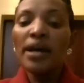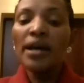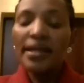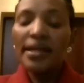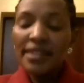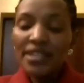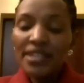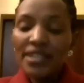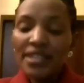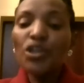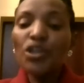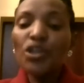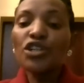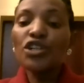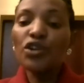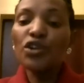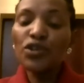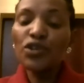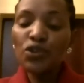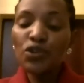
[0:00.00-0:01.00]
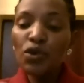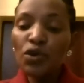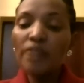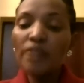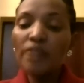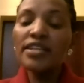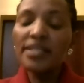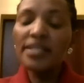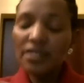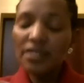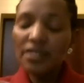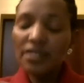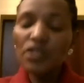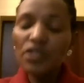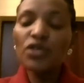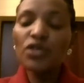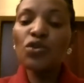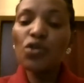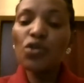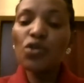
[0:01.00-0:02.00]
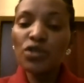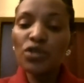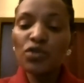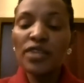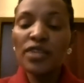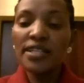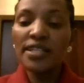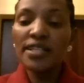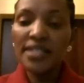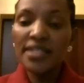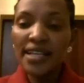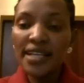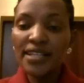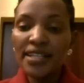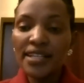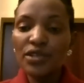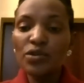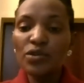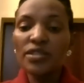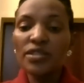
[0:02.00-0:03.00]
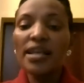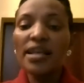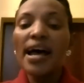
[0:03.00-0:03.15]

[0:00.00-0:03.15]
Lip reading: This also goes to the CSOs.